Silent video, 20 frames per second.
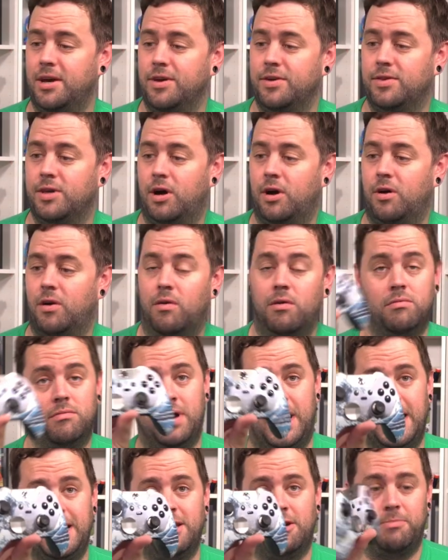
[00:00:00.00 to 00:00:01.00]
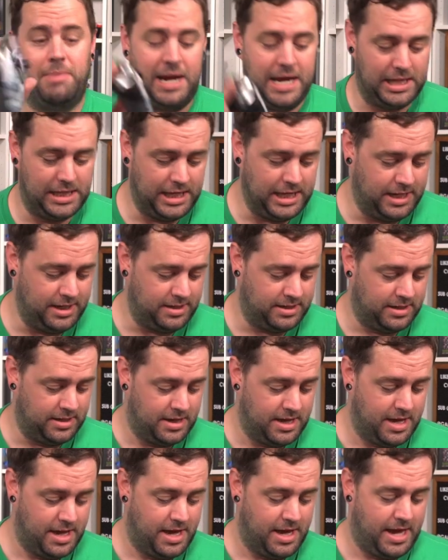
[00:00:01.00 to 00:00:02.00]
So I did my Elite,
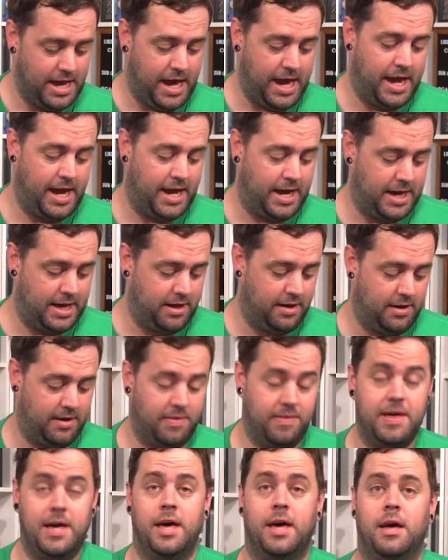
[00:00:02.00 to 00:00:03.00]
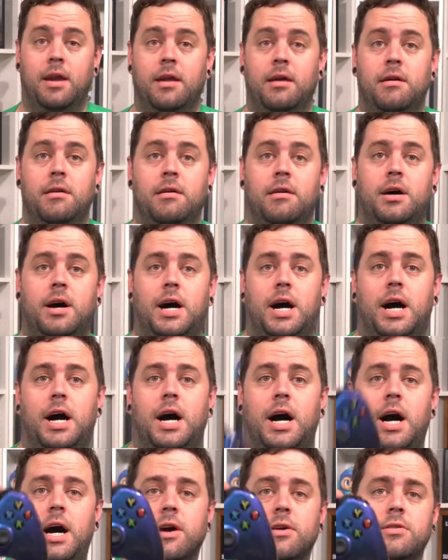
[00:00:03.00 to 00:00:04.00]
and then
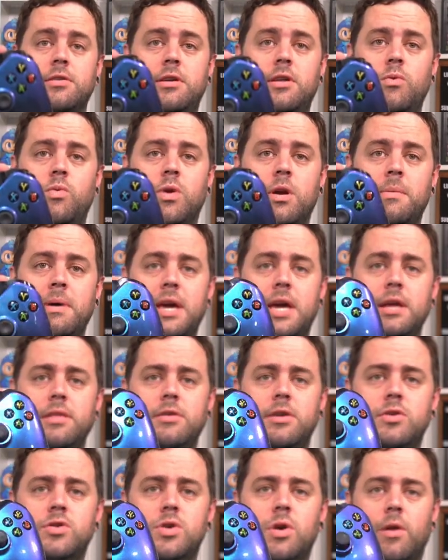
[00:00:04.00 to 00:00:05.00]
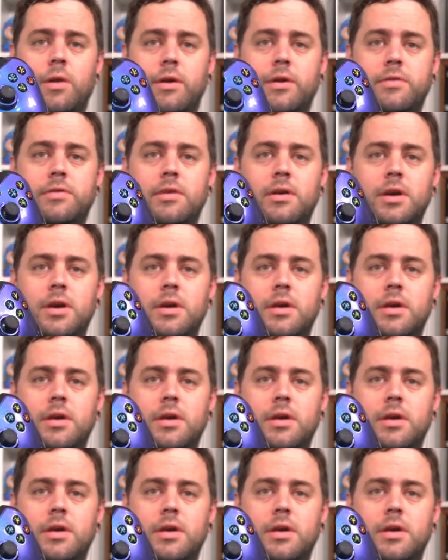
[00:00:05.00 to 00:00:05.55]
I also did one of my kids' controllers.